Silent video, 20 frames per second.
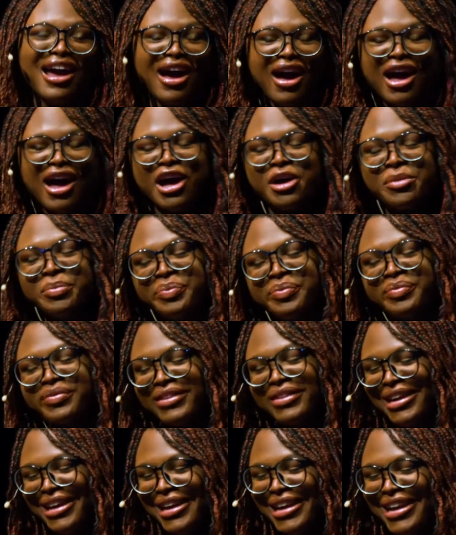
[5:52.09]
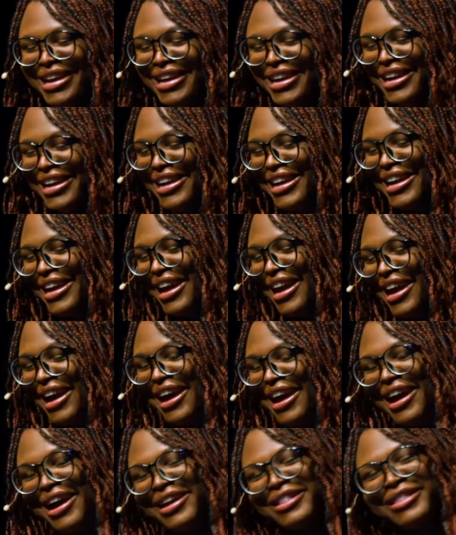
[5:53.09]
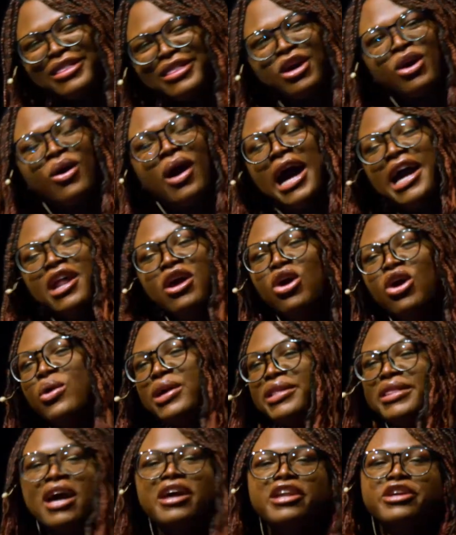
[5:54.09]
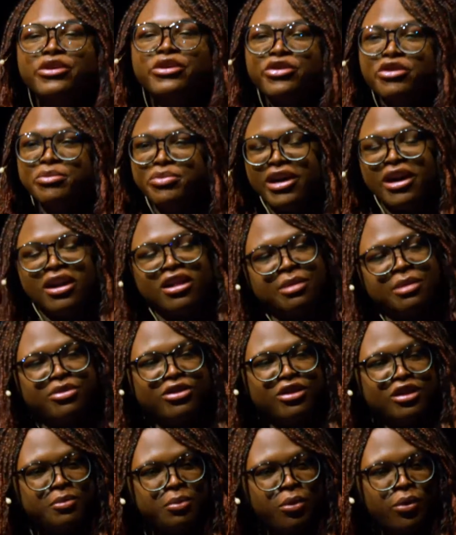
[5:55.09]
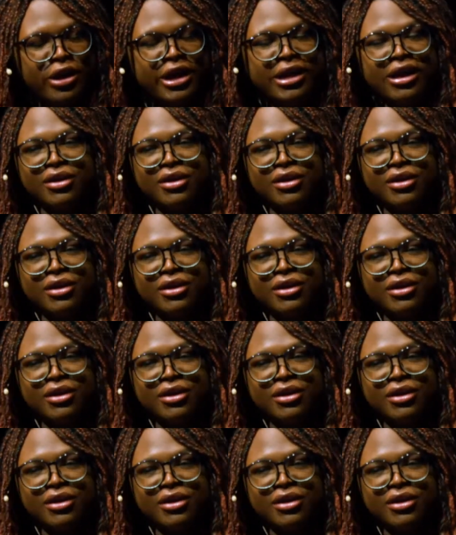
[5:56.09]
And so I'd always had a YouTube channel up to this point.